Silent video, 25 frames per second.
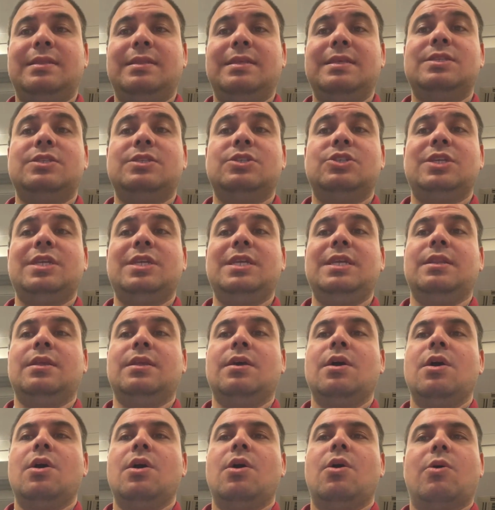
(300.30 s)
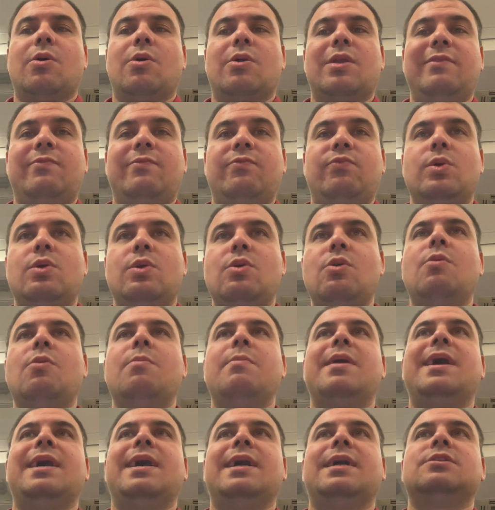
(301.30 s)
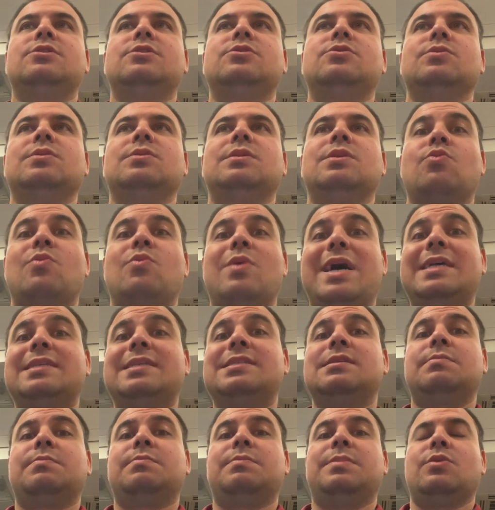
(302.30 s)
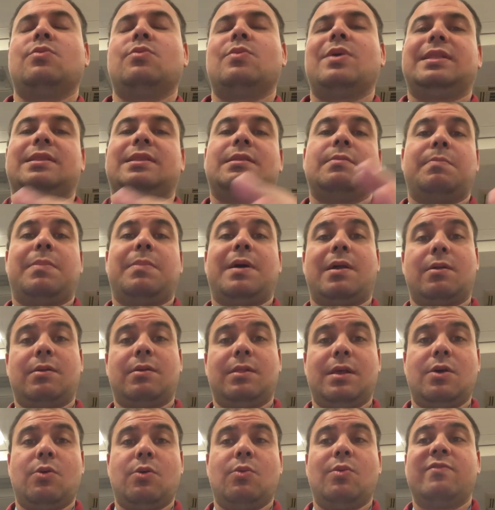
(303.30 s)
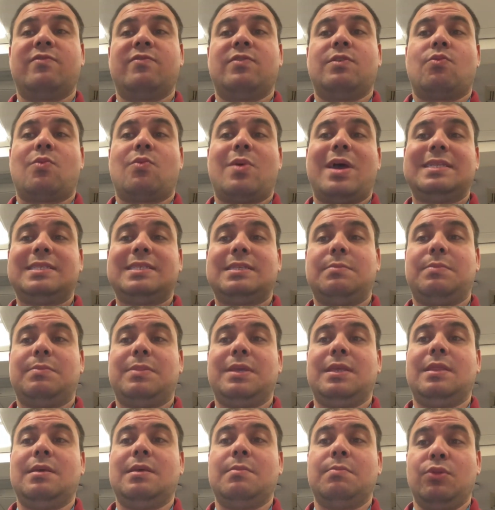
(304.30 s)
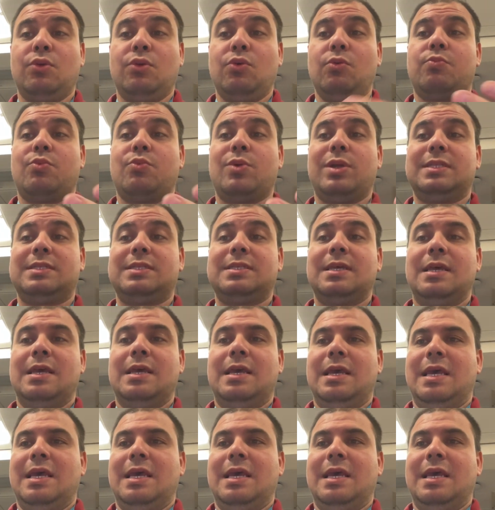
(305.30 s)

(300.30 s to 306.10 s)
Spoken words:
this gene. Or if we go back to the recipe, right, the parallel with the recipe, the blueprint,